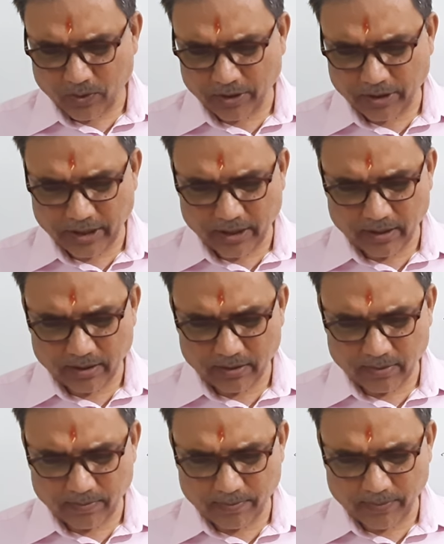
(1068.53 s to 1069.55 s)
tea
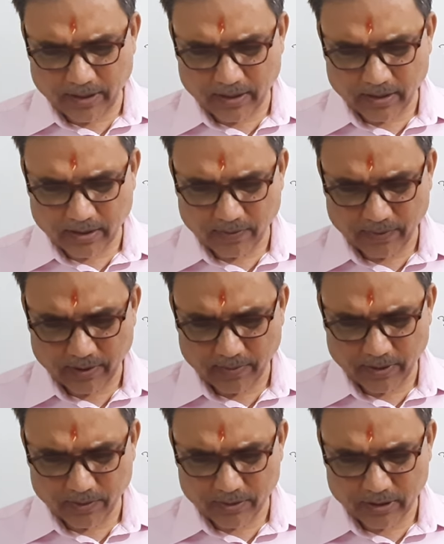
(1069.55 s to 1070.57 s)
milk. Why
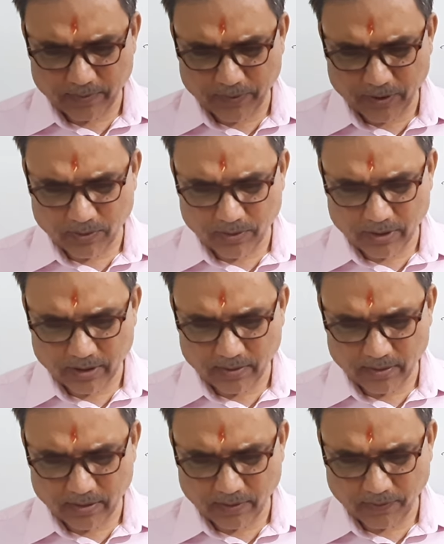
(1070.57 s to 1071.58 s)
able to sip the hot
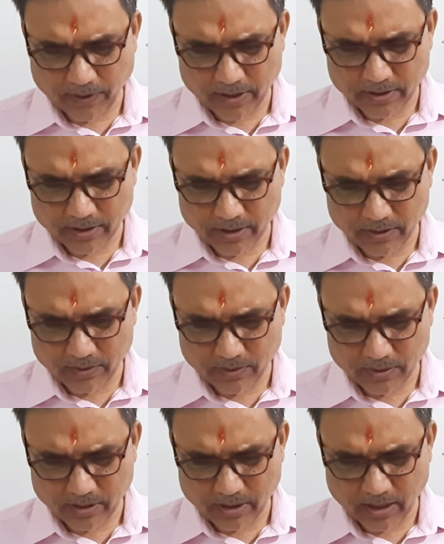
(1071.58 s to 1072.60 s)
tea in the faster in
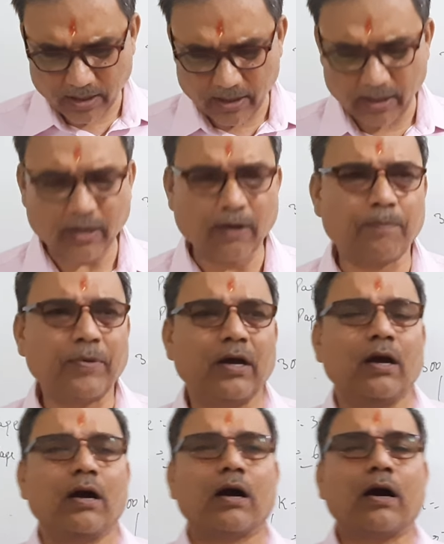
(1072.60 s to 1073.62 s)
saucer rather than
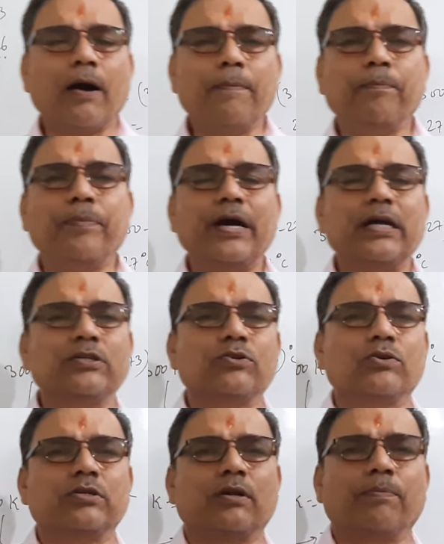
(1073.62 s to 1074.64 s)
cup? Cup and
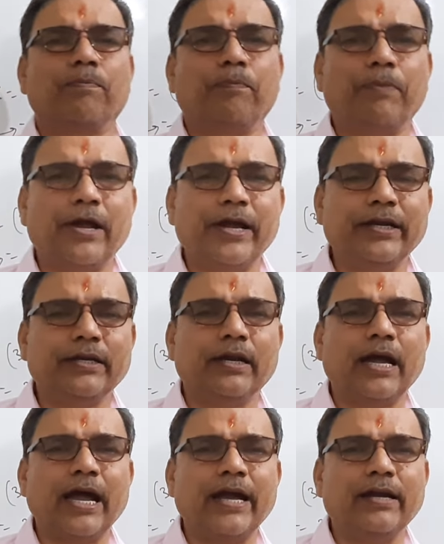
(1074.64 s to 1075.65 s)
saucer,
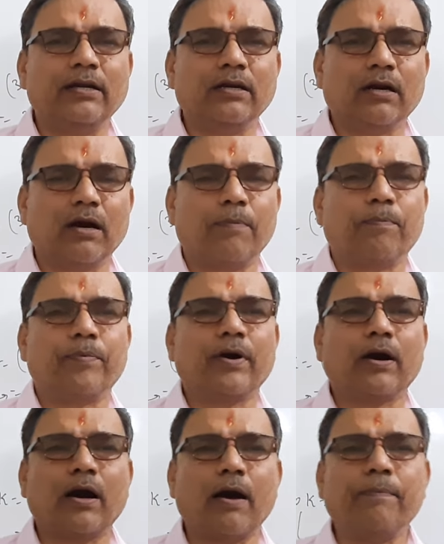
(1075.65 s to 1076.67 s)
plate and
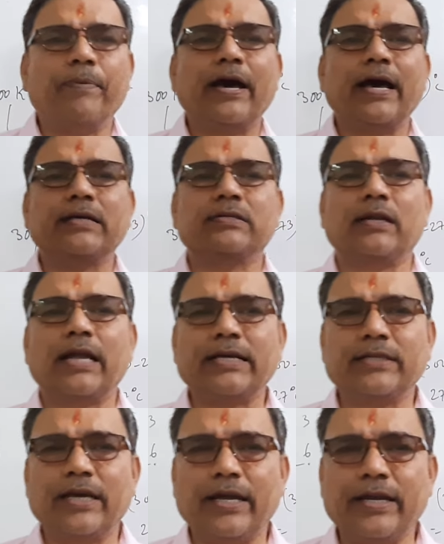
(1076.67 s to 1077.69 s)
cup. Cup has
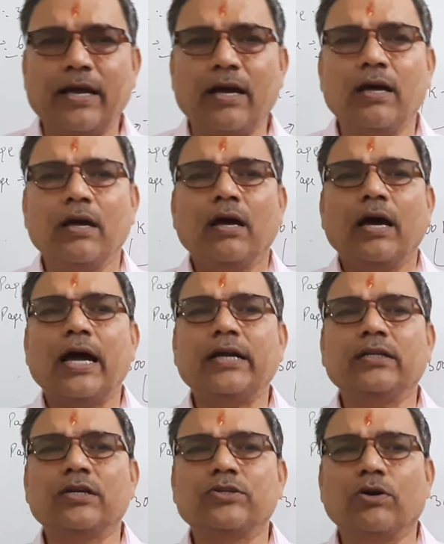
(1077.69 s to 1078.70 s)
less area
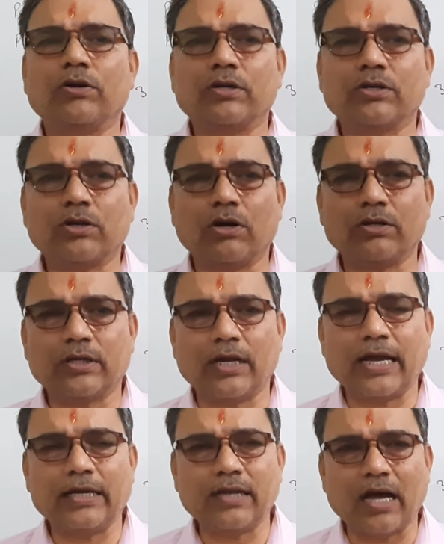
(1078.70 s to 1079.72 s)
and the saucer
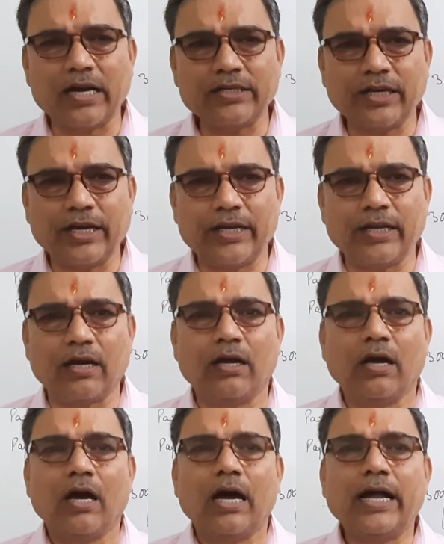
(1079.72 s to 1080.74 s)
has large
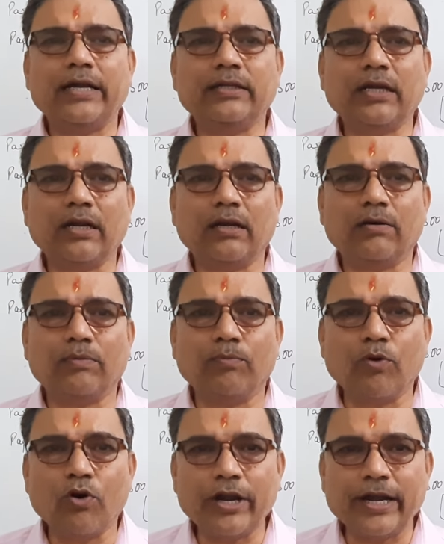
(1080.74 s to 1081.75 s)
area, and the
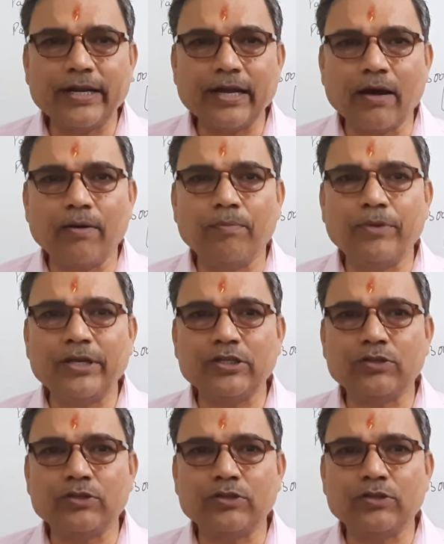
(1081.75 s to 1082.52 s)
more area means